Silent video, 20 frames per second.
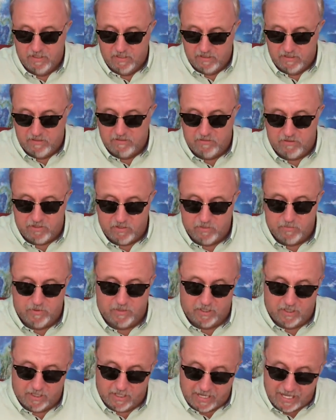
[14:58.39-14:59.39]
YouTube
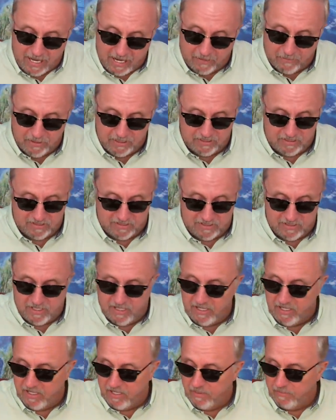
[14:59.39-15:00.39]
will allow it to
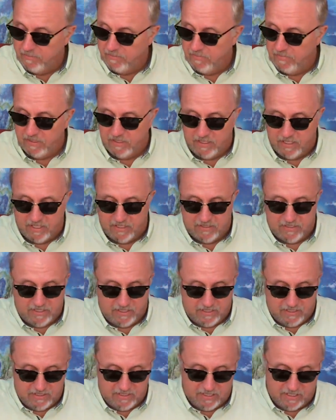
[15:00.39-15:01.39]
stay up and not take
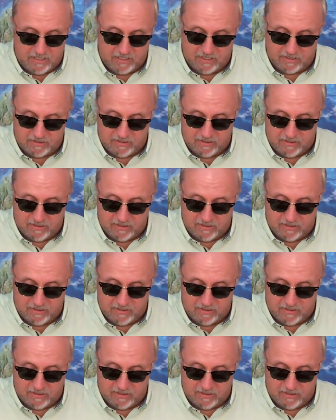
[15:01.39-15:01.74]
it down like the